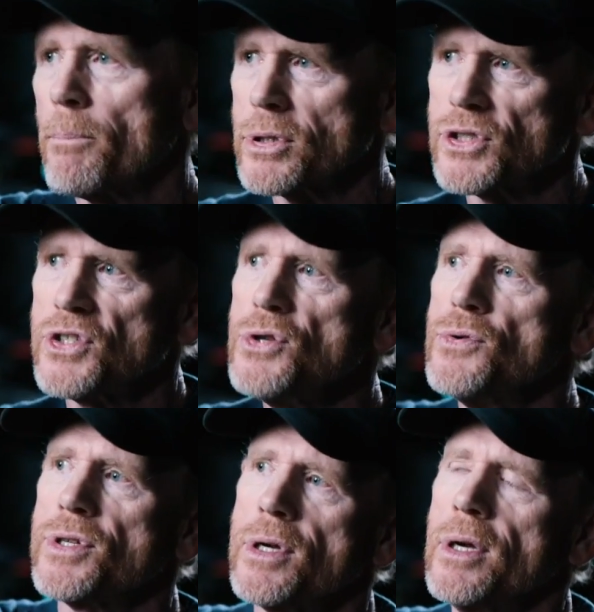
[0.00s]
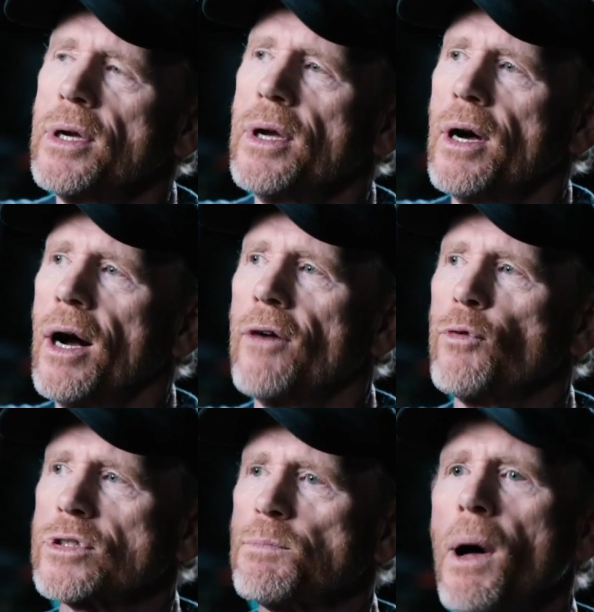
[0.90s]
pursuit of
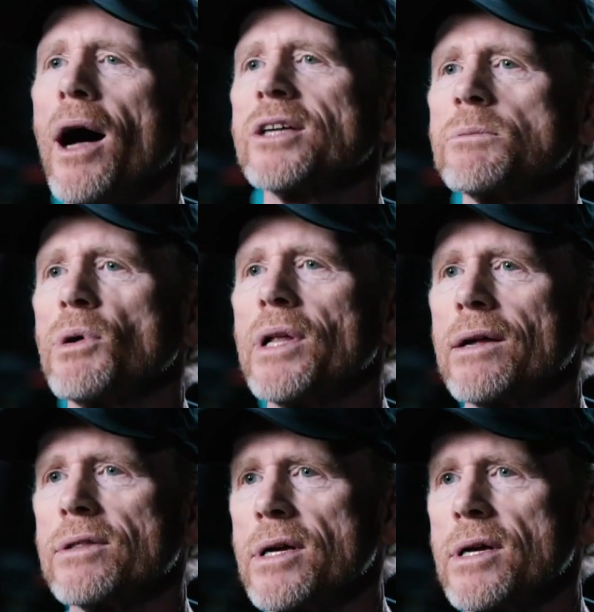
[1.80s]
what's possible out